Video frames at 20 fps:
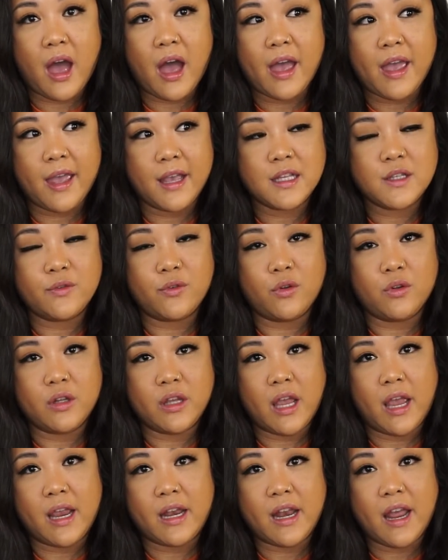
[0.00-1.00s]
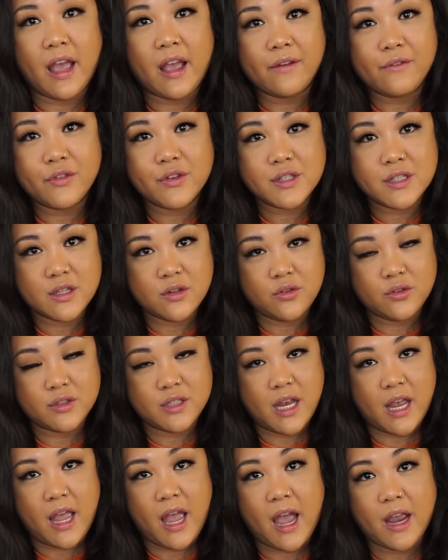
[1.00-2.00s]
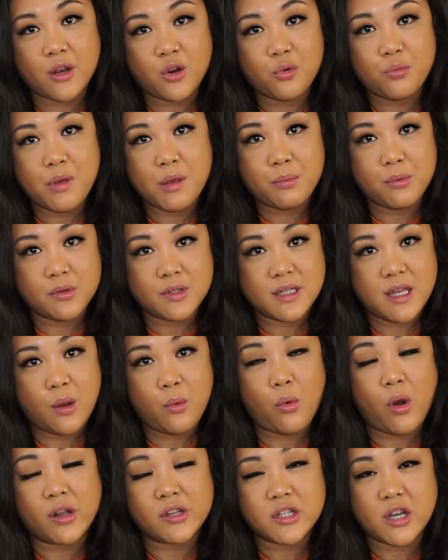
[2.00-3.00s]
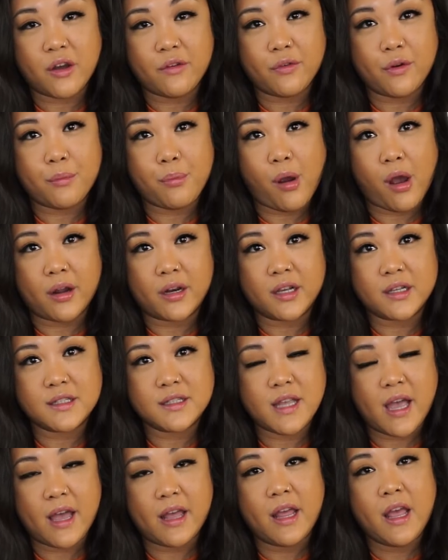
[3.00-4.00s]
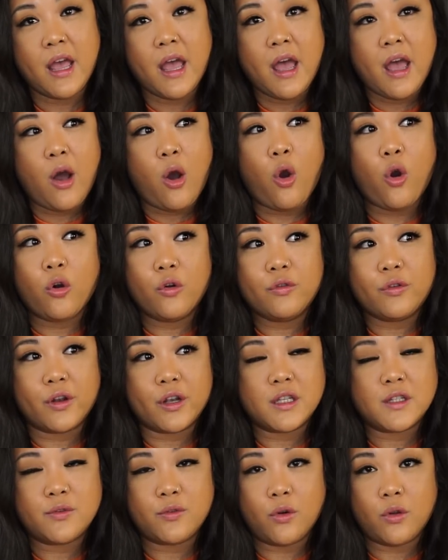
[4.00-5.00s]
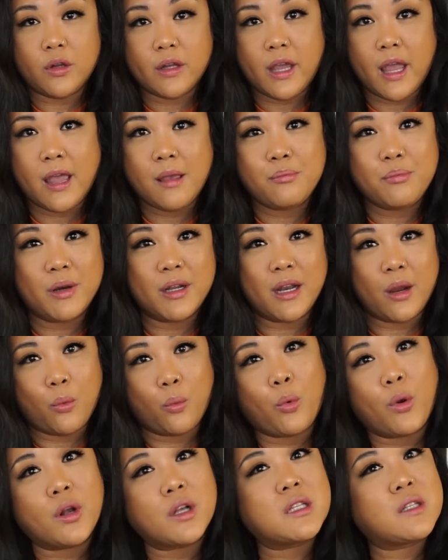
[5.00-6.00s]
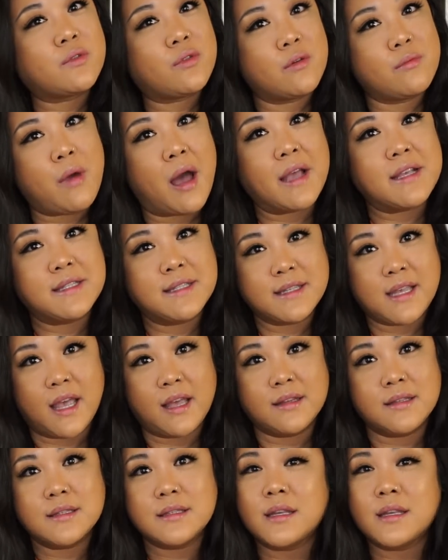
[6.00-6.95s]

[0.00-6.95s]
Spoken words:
I exfoliate every single day. I know people say watch out for products that over exfoliate, but it works for my skin.